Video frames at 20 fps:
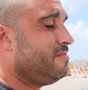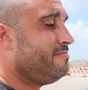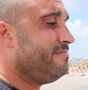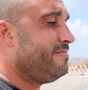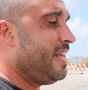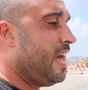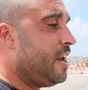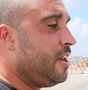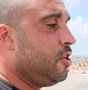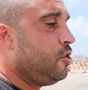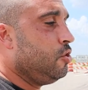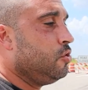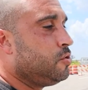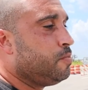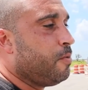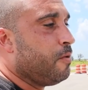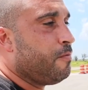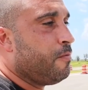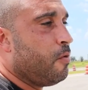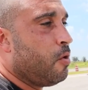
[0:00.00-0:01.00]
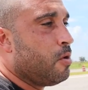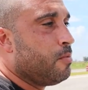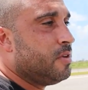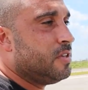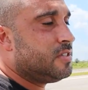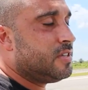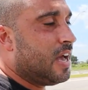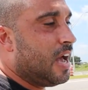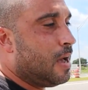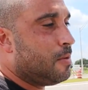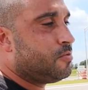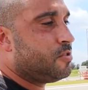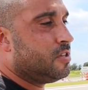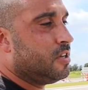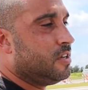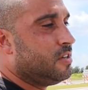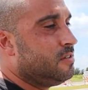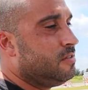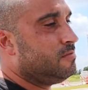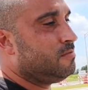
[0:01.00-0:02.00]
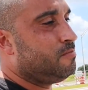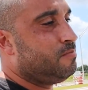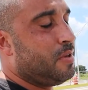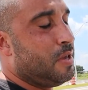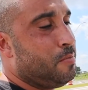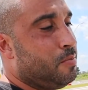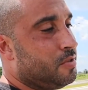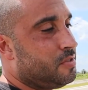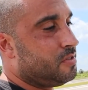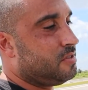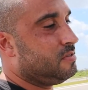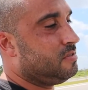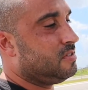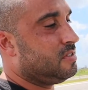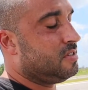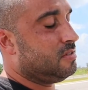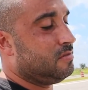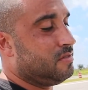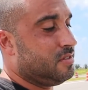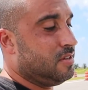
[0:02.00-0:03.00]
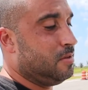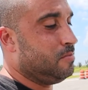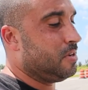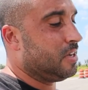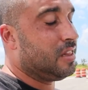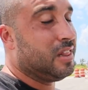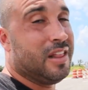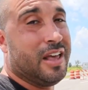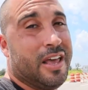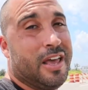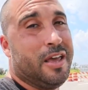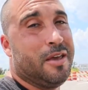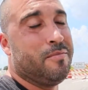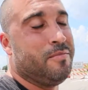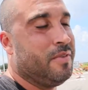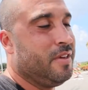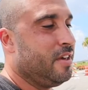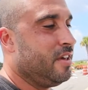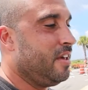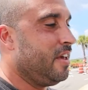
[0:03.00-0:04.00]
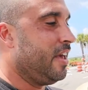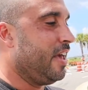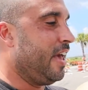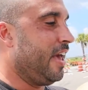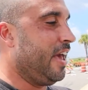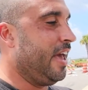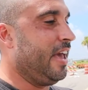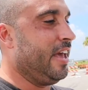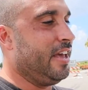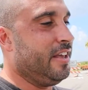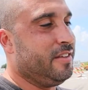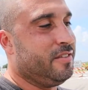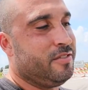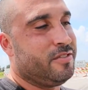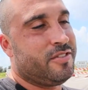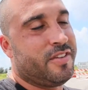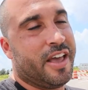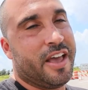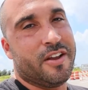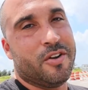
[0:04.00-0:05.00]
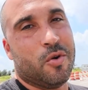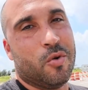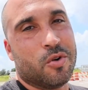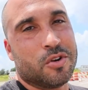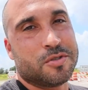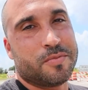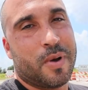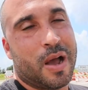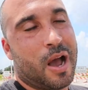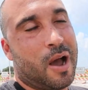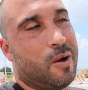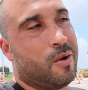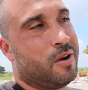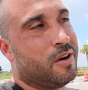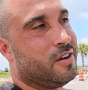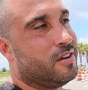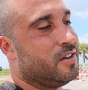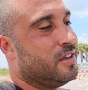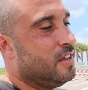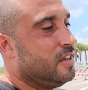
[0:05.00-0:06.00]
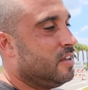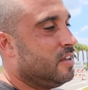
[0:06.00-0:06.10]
not a huge performance option. People seem to claim 8-10 horsepower.